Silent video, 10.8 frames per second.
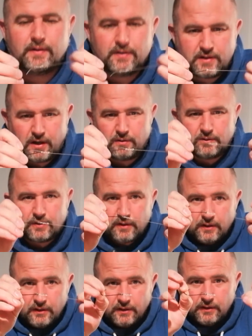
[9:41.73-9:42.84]
So,
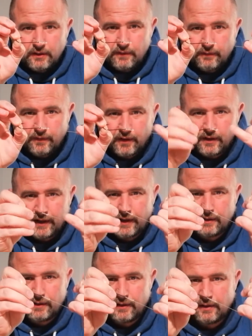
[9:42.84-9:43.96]

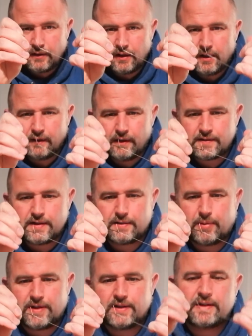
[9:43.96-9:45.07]
finally, this is the
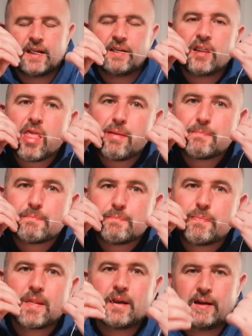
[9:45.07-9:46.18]
business end.
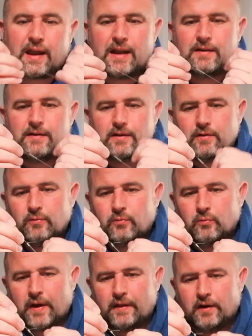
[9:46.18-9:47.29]
Again,
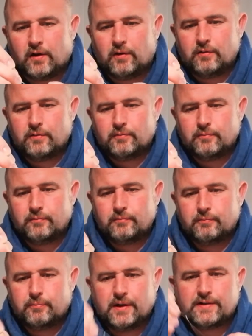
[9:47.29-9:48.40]
wet the knot,
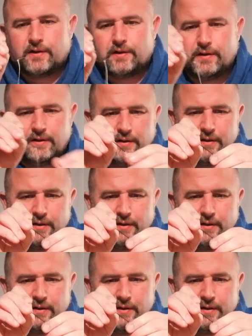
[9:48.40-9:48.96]
pull it tight.